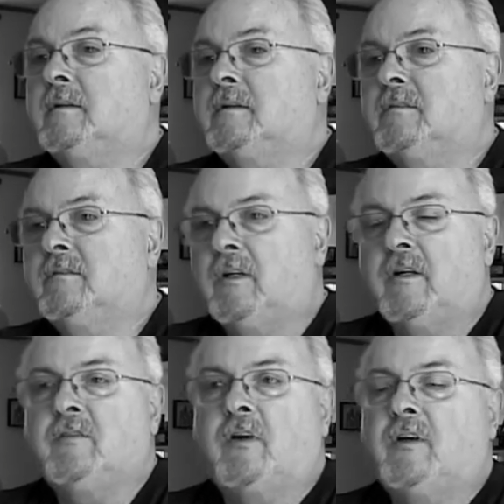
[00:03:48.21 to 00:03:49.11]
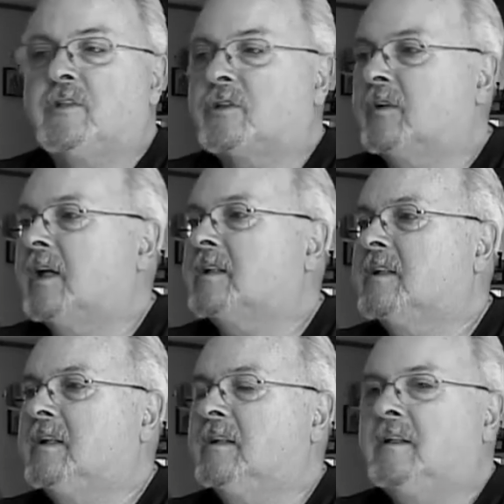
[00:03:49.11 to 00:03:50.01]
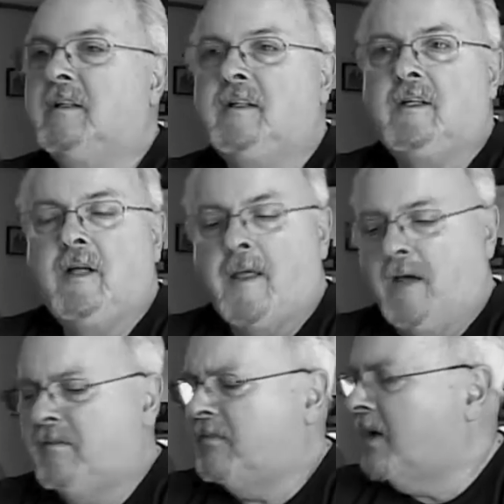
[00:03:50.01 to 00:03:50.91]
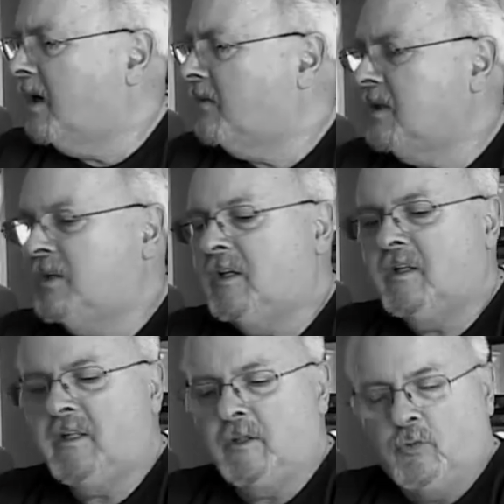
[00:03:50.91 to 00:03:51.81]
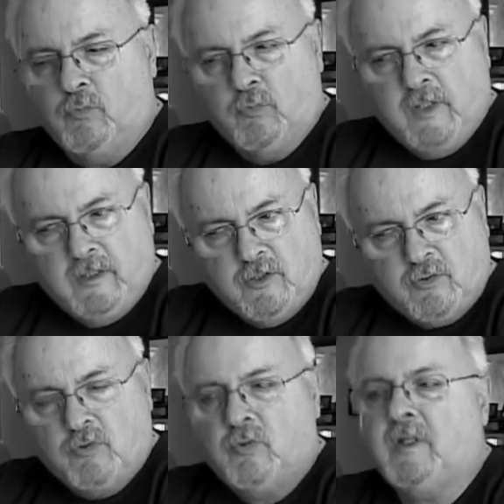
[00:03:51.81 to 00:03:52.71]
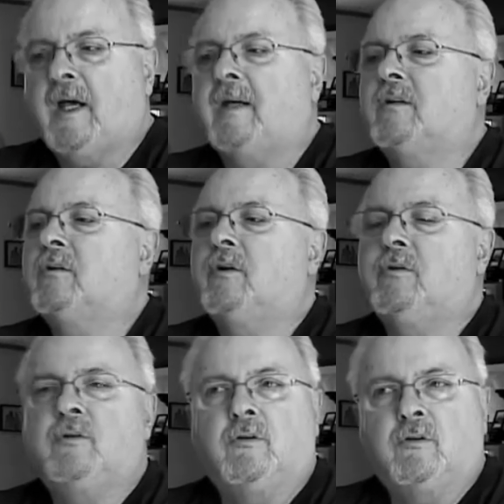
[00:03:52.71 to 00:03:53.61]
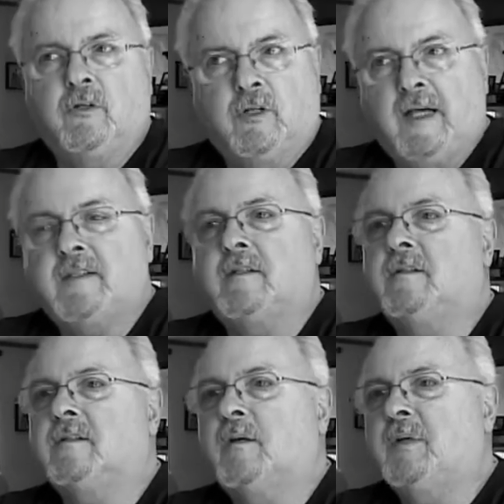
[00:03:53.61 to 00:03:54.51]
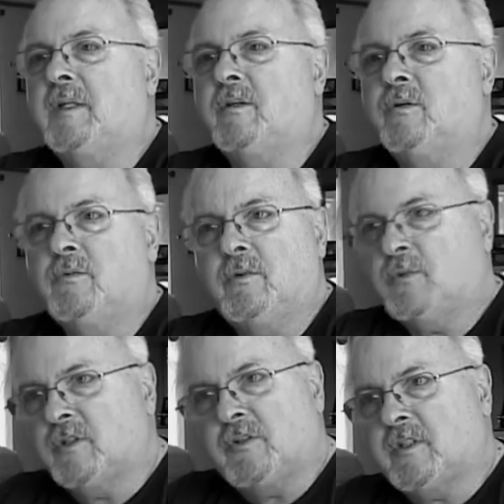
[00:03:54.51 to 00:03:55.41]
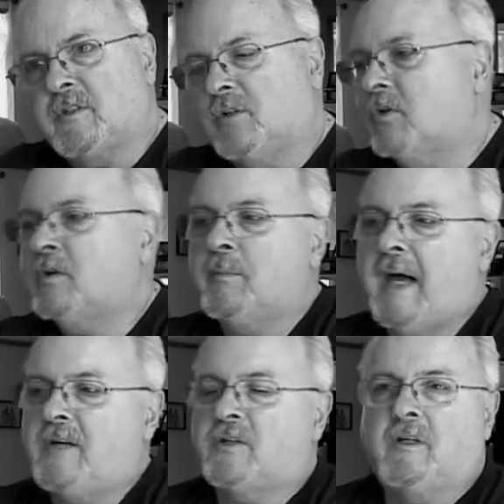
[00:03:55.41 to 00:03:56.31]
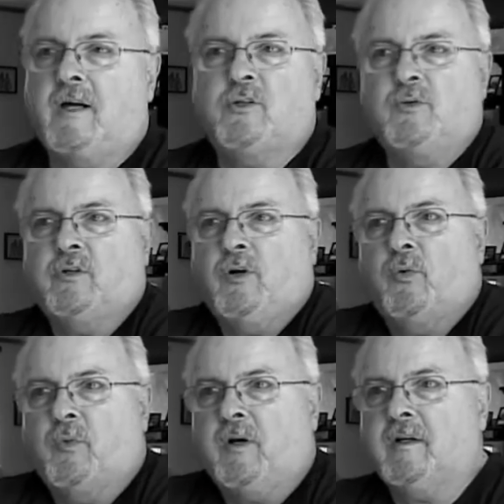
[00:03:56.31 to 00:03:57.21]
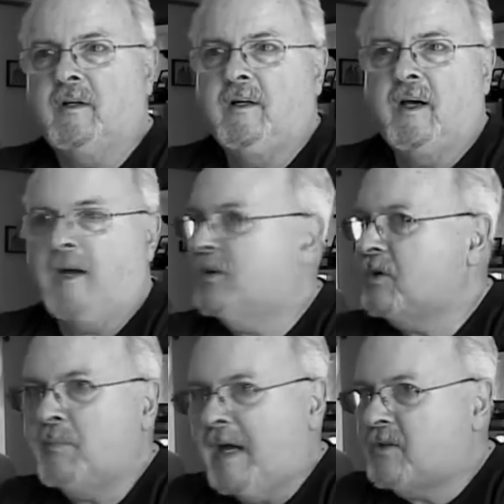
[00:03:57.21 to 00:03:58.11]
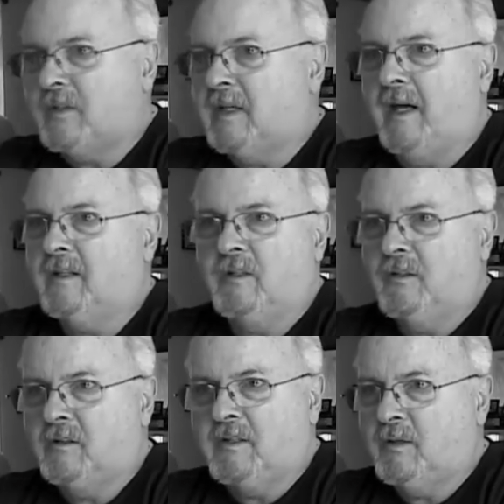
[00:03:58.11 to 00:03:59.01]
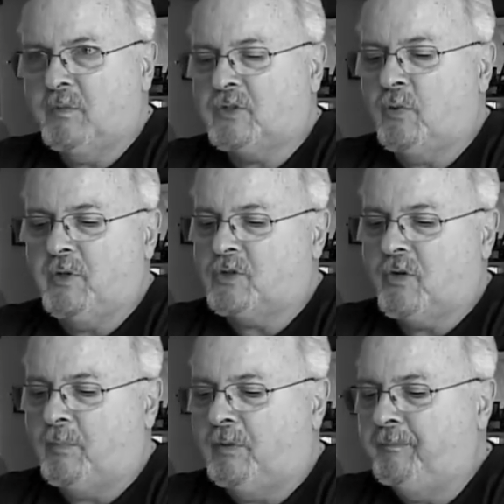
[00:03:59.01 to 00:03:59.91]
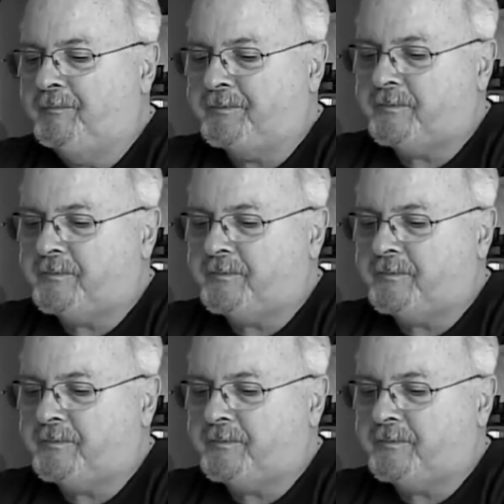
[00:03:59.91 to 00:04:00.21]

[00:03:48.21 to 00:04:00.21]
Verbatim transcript: Mm-hmm. Very, very strict. And, and, very good. And very good. And you really, truly had to learn your, your lessons. I mean, you there was no you couldn't imagine not doing your homework. Mm-hmm. I couldn't imagine that. You, there'd be so much trouble.